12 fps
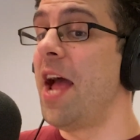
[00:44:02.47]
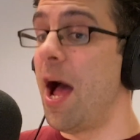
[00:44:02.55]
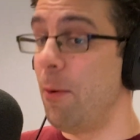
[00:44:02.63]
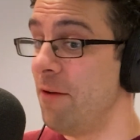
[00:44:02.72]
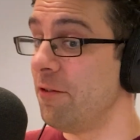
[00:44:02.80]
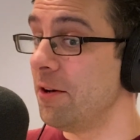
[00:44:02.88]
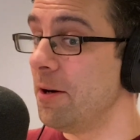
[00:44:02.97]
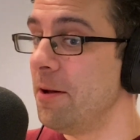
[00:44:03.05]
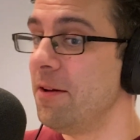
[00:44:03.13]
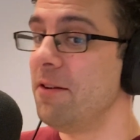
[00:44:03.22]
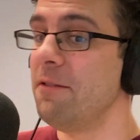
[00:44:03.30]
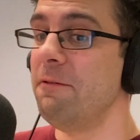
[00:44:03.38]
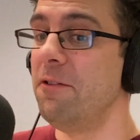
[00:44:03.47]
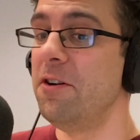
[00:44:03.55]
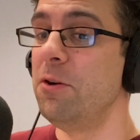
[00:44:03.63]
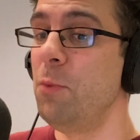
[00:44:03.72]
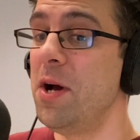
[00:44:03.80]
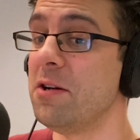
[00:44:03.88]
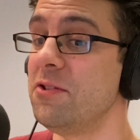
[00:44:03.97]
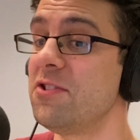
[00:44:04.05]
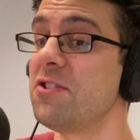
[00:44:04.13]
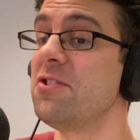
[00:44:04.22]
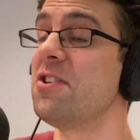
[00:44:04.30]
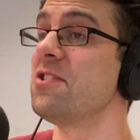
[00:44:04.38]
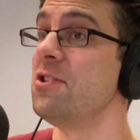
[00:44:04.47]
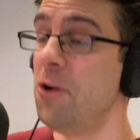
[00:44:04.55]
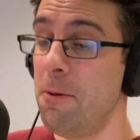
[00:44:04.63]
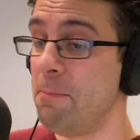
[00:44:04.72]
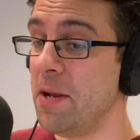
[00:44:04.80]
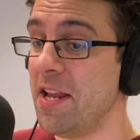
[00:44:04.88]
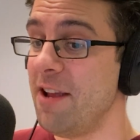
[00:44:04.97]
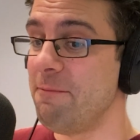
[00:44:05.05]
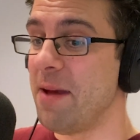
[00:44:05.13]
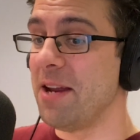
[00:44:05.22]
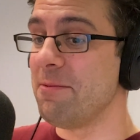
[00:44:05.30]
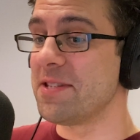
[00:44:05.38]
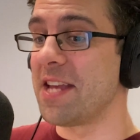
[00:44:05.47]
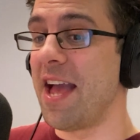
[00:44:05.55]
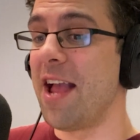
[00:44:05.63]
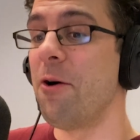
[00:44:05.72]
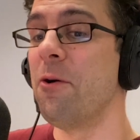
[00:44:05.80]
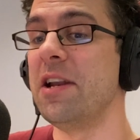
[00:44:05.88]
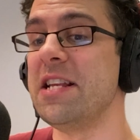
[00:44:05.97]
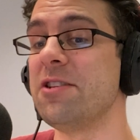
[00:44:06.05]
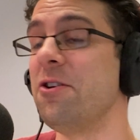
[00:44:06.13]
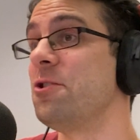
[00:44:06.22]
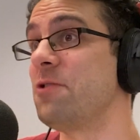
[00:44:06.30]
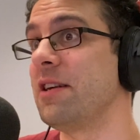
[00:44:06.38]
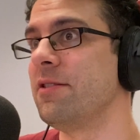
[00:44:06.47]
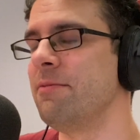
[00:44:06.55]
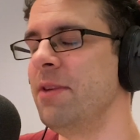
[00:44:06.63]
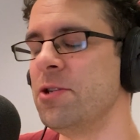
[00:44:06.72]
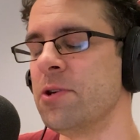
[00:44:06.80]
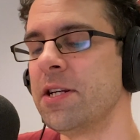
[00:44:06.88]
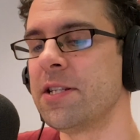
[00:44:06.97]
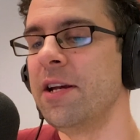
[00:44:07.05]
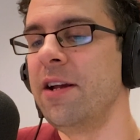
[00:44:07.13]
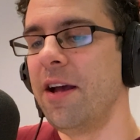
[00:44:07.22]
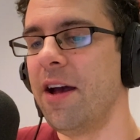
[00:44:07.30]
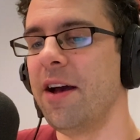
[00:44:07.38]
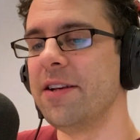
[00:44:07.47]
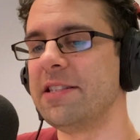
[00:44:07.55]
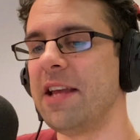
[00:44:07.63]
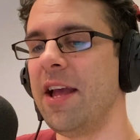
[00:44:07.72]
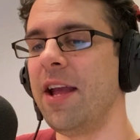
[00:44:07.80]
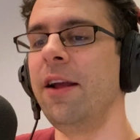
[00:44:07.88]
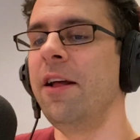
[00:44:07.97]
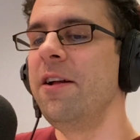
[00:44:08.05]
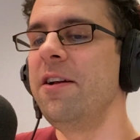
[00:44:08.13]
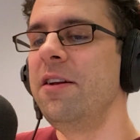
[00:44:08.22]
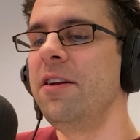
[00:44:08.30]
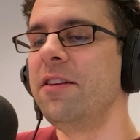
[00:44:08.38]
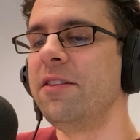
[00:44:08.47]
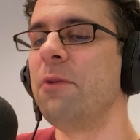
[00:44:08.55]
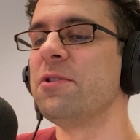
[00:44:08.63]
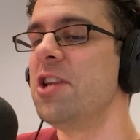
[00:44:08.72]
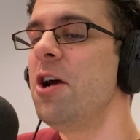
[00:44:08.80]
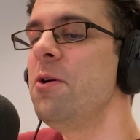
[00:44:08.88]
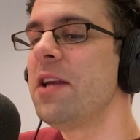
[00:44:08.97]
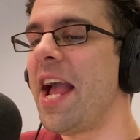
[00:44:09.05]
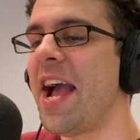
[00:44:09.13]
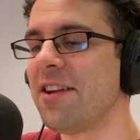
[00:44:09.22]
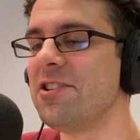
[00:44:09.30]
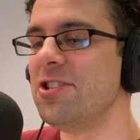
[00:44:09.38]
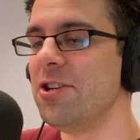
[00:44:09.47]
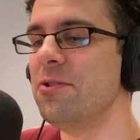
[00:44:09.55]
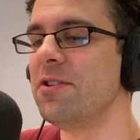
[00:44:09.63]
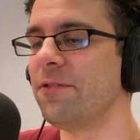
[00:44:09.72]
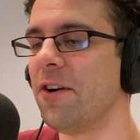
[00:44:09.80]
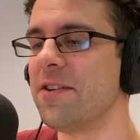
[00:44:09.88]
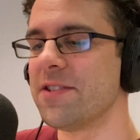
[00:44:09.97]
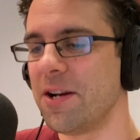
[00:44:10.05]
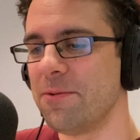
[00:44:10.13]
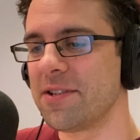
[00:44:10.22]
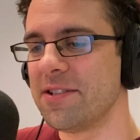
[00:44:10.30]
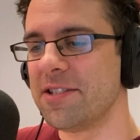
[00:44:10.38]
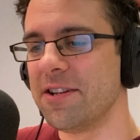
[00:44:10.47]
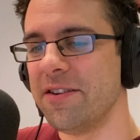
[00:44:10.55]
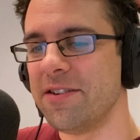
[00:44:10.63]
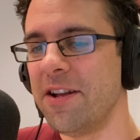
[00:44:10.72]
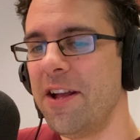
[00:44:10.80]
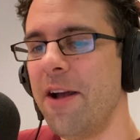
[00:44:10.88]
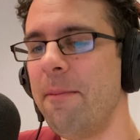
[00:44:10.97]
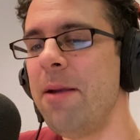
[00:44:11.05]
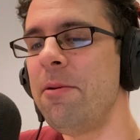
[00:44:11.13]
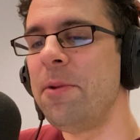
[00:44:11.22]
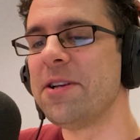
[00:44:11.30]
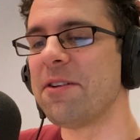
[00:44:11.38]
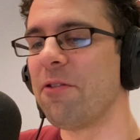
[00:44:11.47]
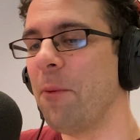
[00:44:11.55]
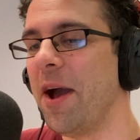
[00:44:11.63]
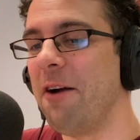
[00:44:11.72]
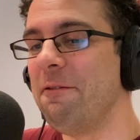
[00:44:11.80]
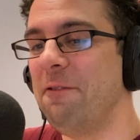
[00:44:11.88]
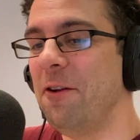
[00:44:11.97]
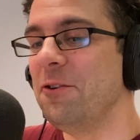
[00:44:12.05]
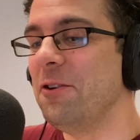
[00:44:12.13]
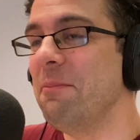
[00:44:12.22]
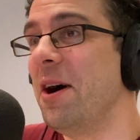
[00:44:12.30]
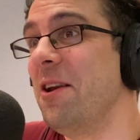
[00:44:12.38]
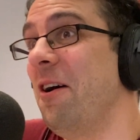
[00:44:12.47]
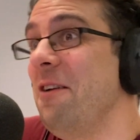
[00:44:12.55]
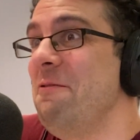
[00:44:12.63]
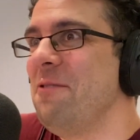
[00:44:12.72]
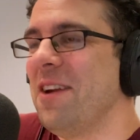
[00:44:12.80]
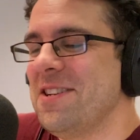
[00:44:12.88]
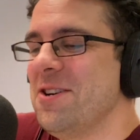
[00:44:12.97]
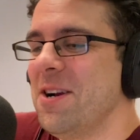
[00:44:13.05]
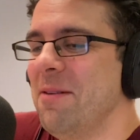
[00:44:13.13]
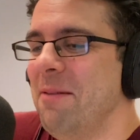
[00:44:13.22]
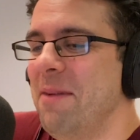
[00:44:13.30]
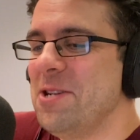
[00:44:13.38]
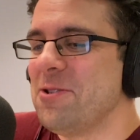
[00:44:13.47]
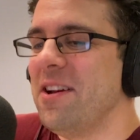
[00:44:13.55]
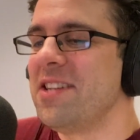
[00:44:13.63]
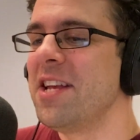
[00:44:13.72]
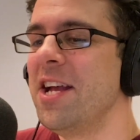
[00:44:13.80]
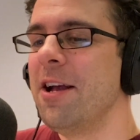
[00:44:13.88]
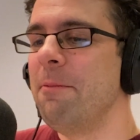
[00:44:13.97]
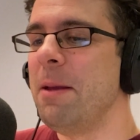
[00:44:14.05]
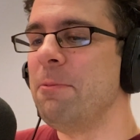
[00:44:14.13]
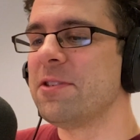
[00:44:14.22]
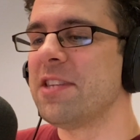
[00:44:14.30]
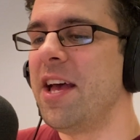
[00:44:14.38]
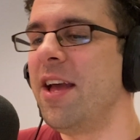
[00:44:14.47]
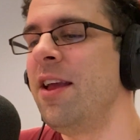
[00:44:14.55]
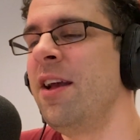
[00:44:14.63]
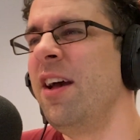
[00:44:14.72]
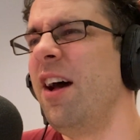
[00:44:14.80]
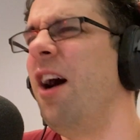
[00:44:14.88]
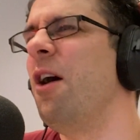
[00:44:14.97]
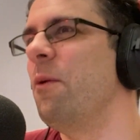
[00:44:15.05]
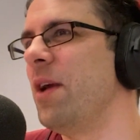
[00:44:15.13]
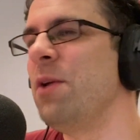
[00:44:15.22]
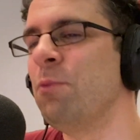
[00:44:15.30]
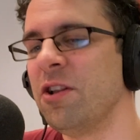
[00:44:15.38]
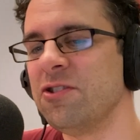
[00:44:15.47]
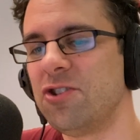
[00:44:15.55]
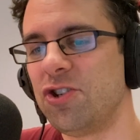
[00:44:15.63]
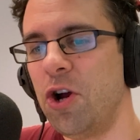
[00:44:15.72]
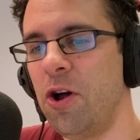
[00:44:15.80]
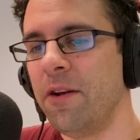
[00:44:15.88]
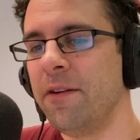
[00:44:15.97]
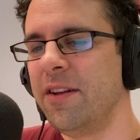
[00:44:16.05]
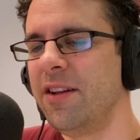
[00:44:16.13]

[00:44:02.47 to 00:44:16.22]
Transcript: However, Vernon Wells does not believe Bennett was gay, or at least not attracted to Matrix, saying, there was no gay attitude as far as I was concerned. Maybe because of the way I fondle my knife when I talk about Matrix, people say, oh, he wants John.